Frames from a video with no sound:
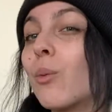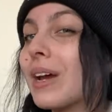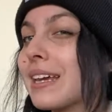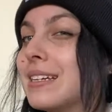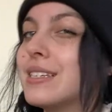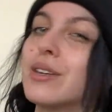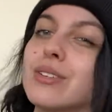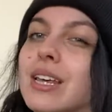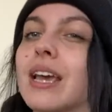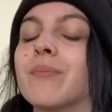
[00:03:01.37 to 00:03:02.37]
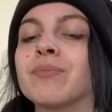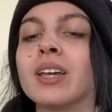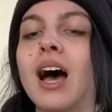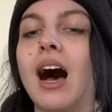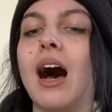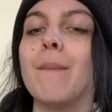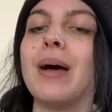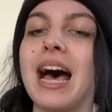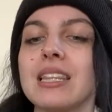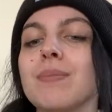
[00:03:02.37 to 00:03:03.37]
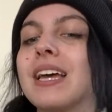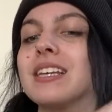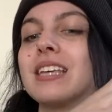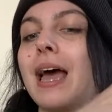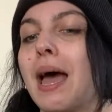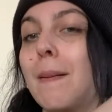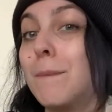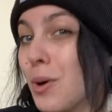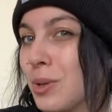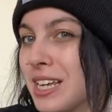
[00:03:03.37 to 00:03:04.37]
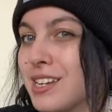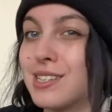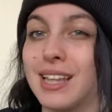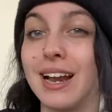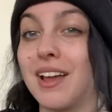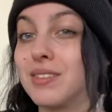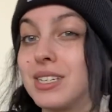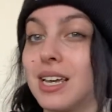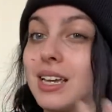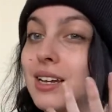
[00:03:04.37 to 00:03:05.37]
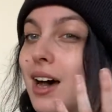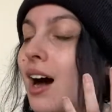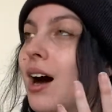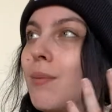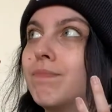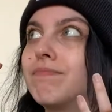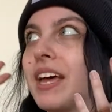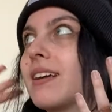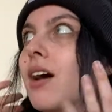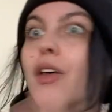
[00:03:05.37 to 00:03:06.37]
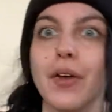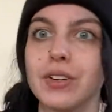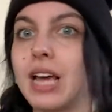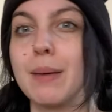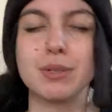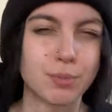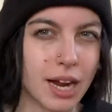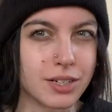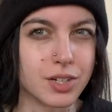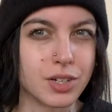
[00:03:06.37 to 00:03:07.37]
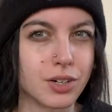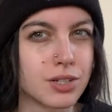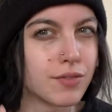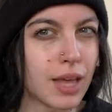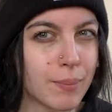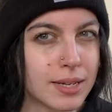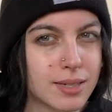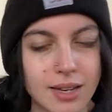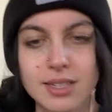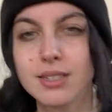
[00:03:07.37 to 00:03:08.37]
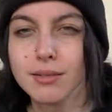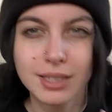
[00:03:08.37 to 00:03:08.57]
Wiccans using um, athames and bolines than I've seen um, like other types of practitioners, if that makes sense.